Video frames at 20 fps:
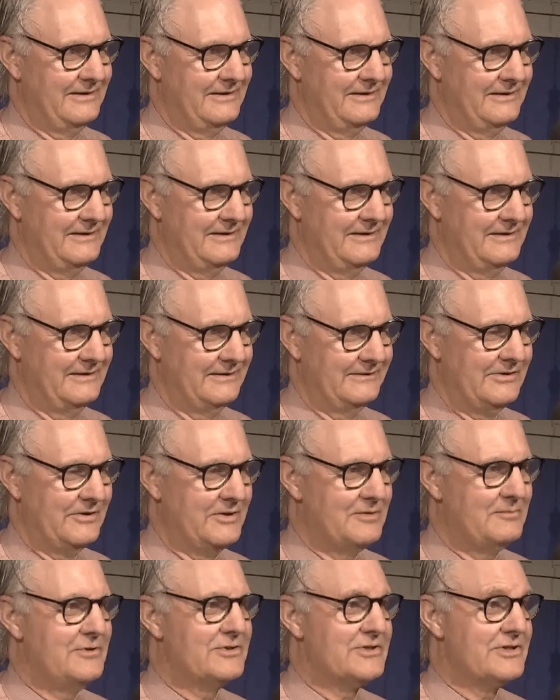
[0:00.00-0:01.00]
So
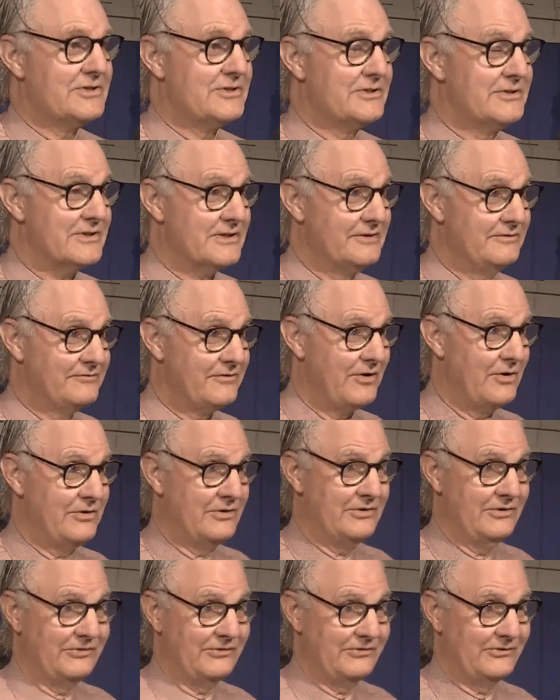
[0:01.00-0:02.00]
the musicians can
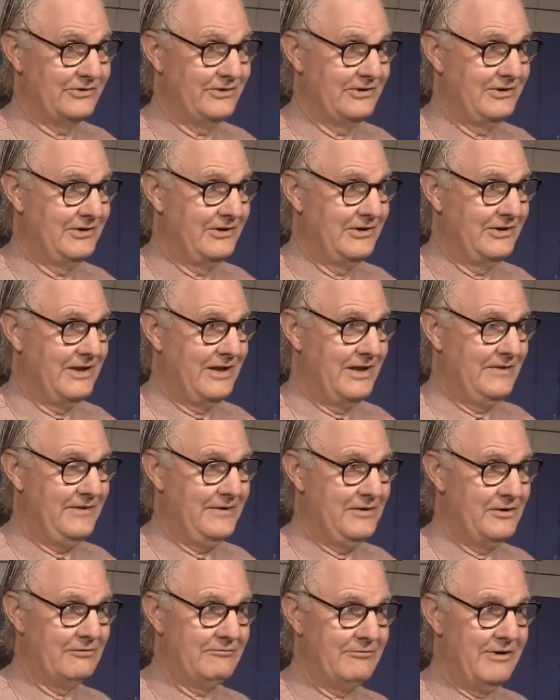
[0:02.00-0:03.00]
focus. And
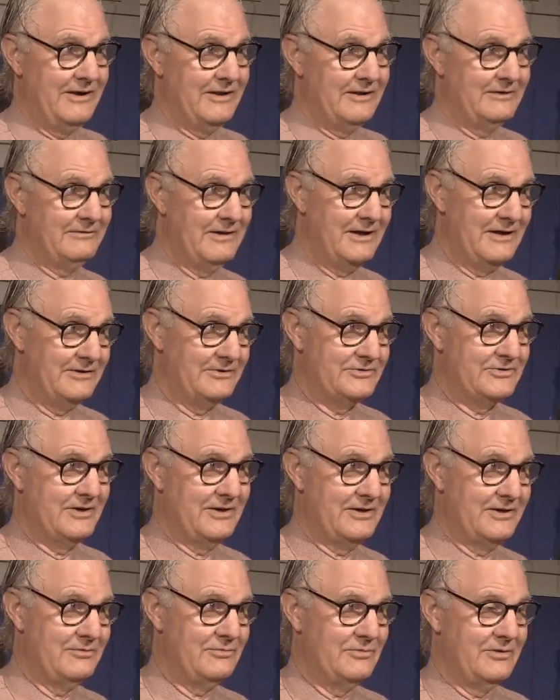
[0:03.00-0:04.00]
they're not running around trying
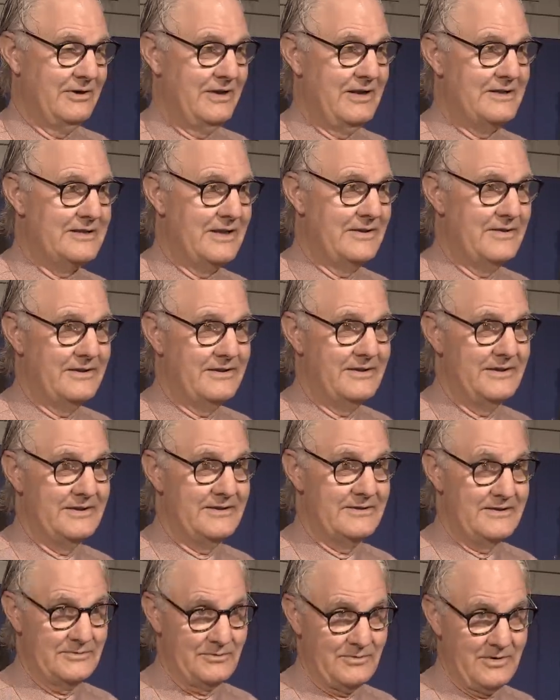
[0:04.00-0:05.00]
to organise other
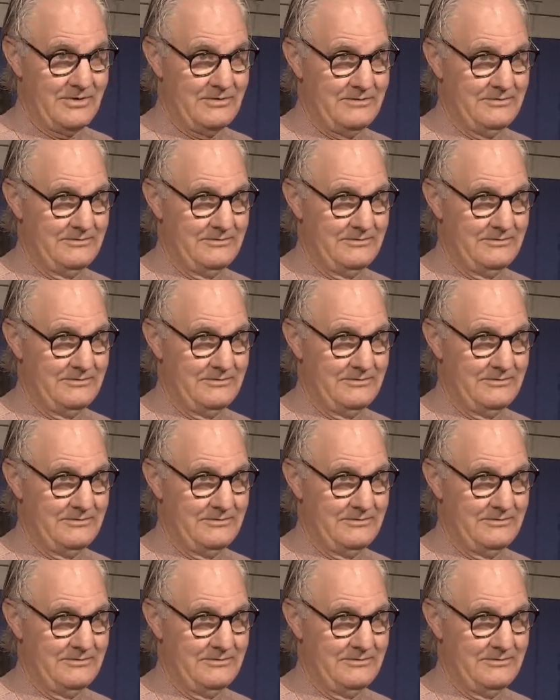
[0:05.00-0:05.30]
things as well?